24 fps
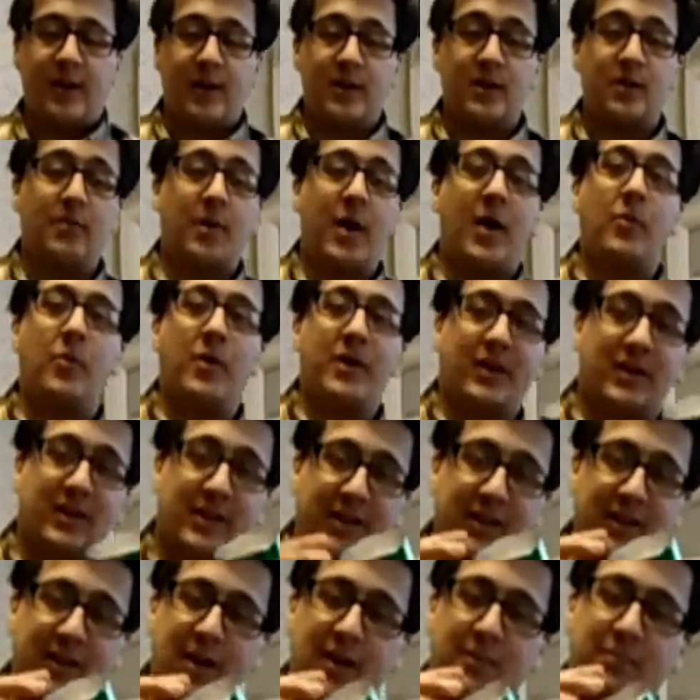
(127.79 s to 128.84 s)
And you might want to
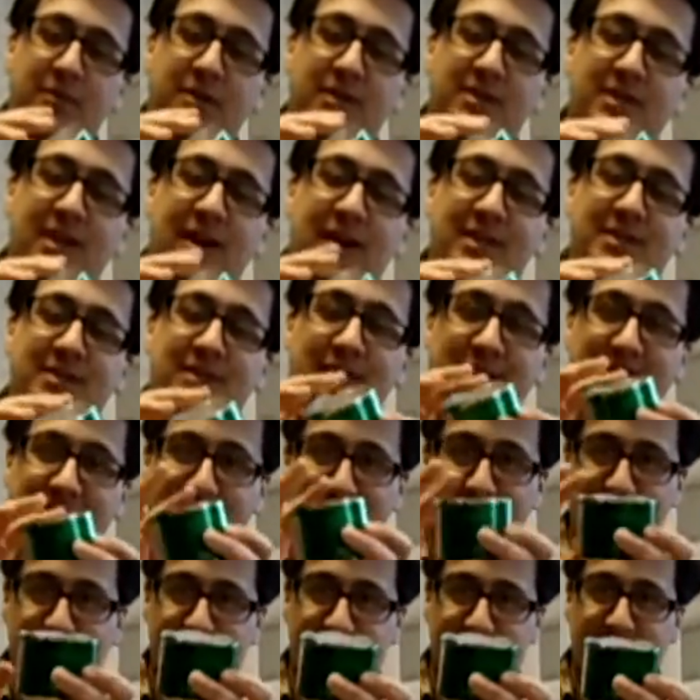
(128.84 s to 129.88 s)
clean up the sides like
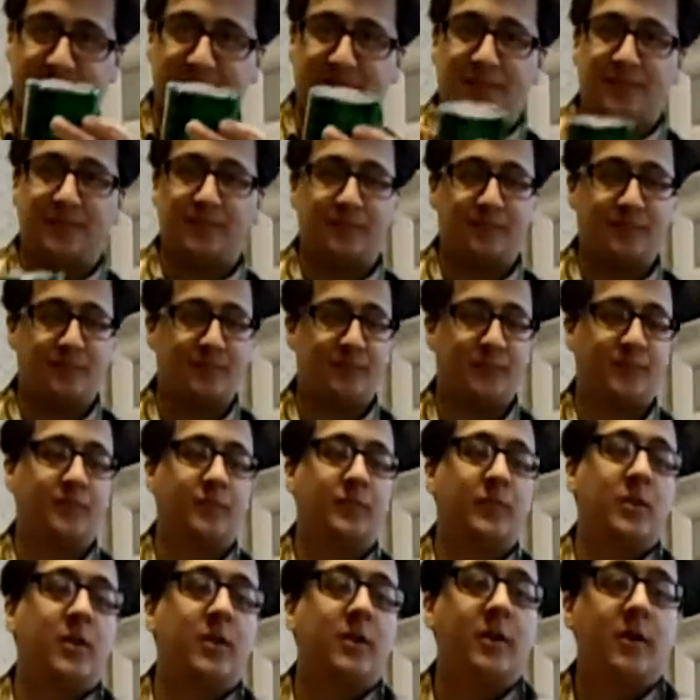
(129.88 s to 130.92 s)
this
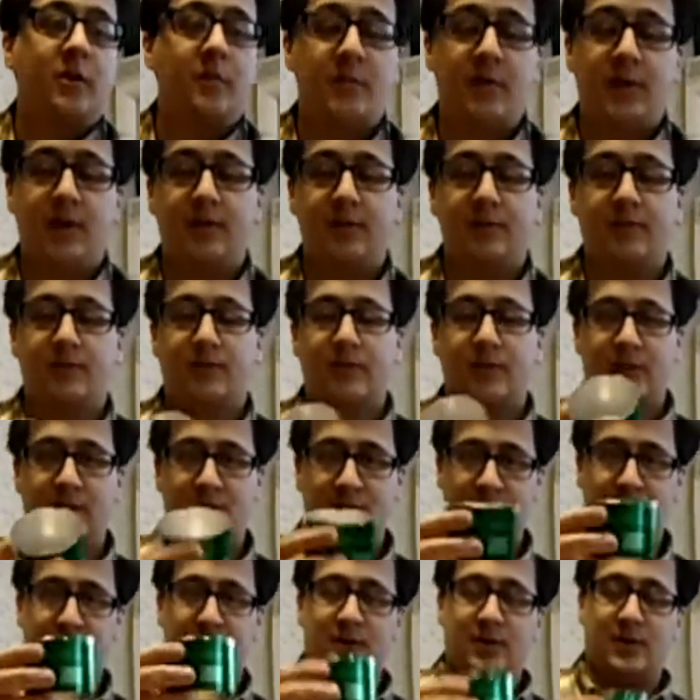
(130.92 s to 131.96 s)
a little bit
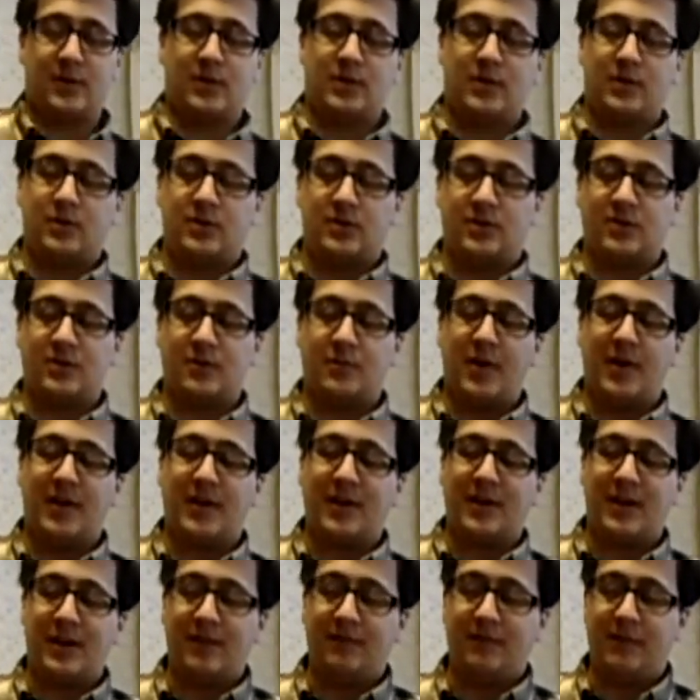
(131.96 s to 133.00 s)
just to make
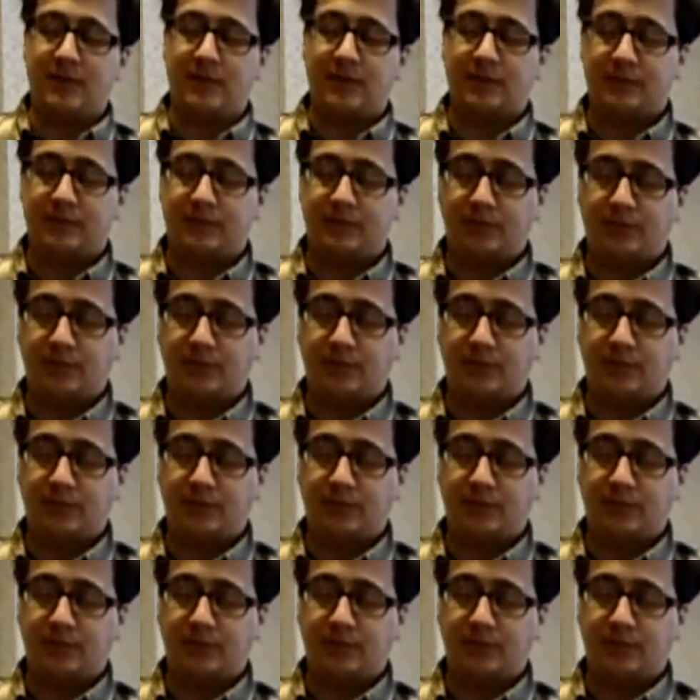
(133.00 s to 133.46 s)
it even.